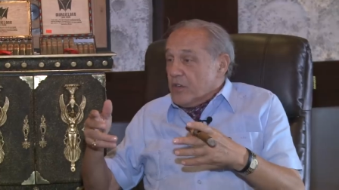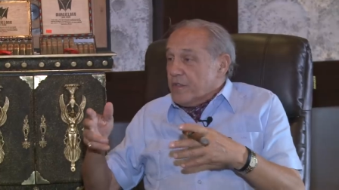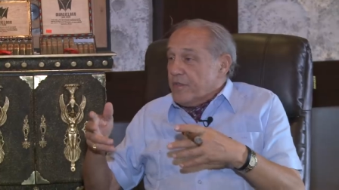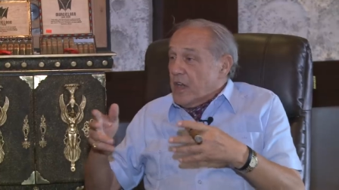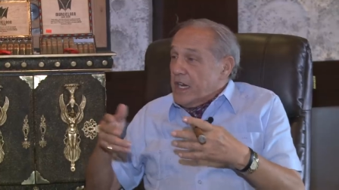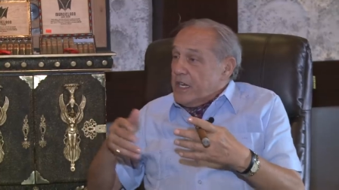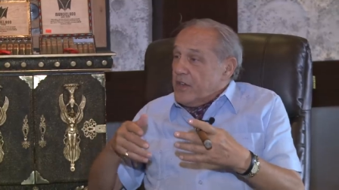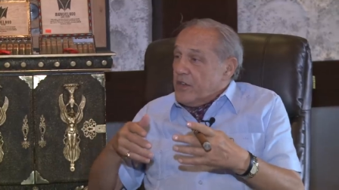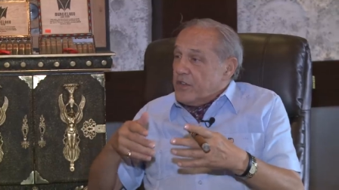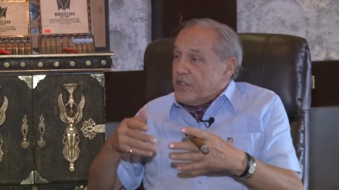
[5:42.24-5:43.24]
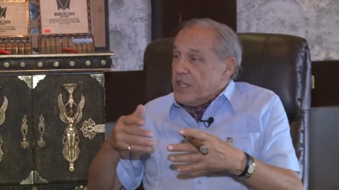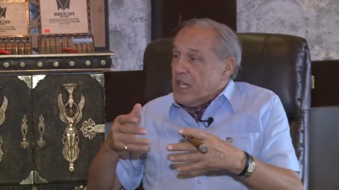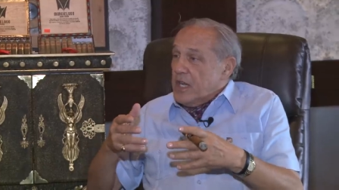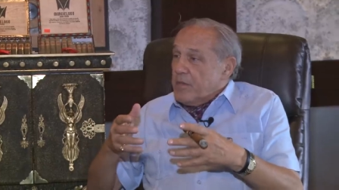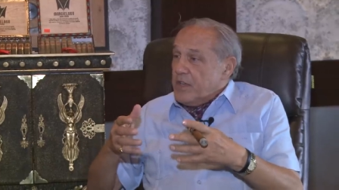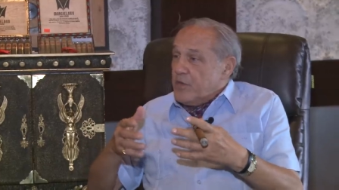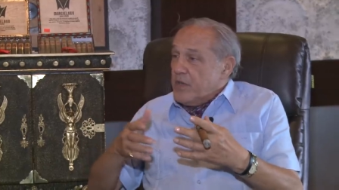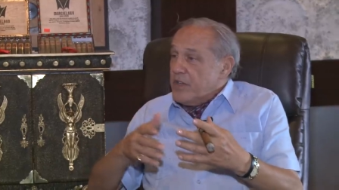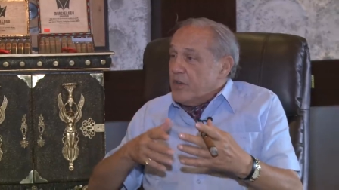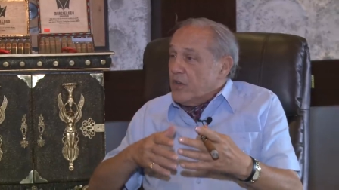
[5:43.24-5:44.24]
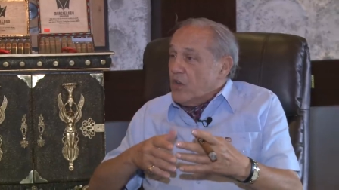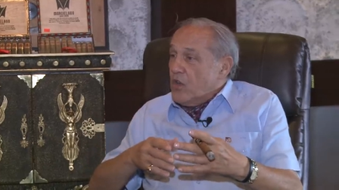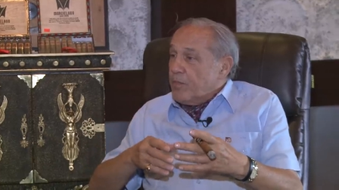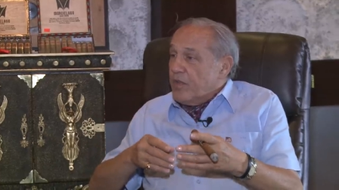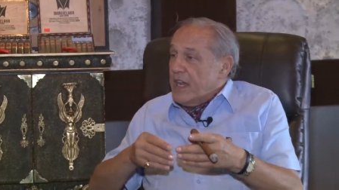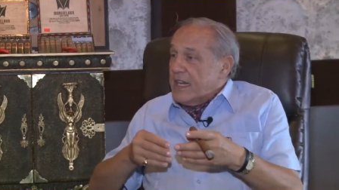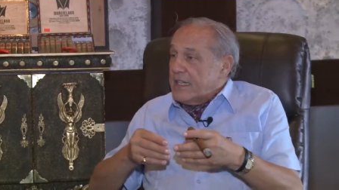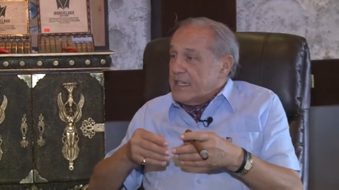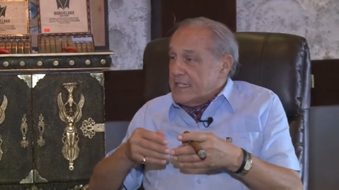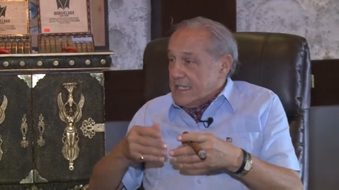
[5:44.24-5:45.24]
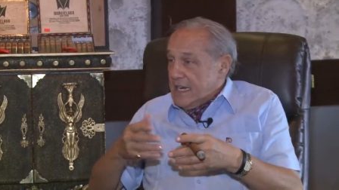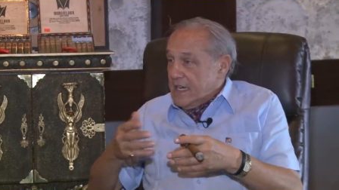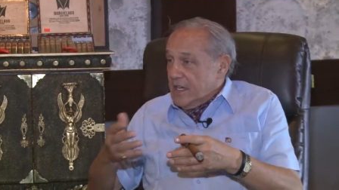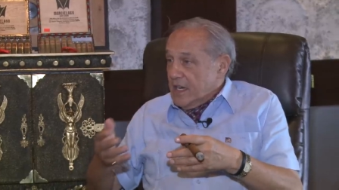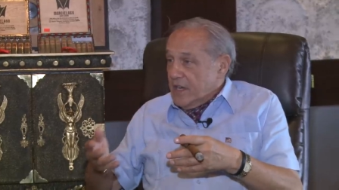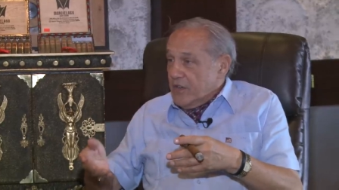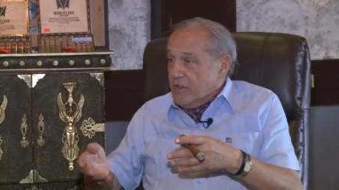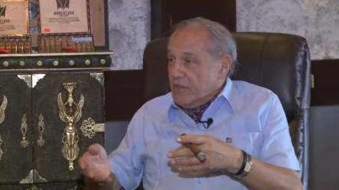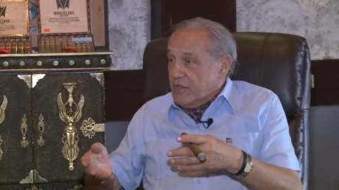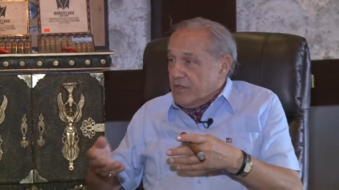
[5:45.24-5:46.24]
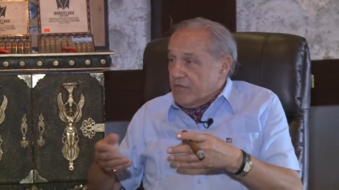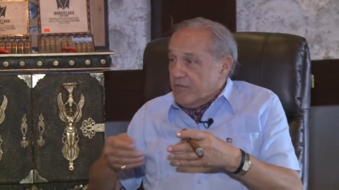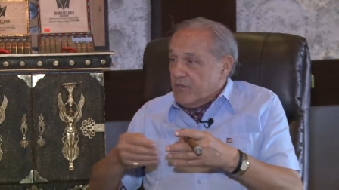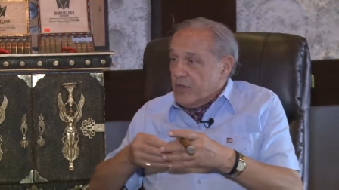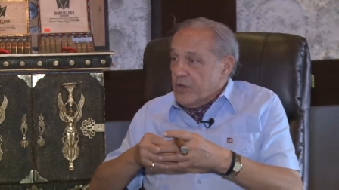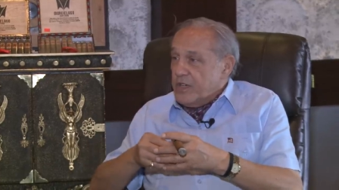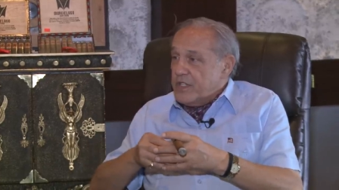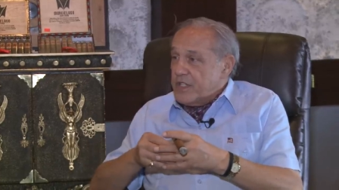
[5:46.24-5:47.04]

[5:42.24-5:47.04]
dividing your time between your law practice and, and your duties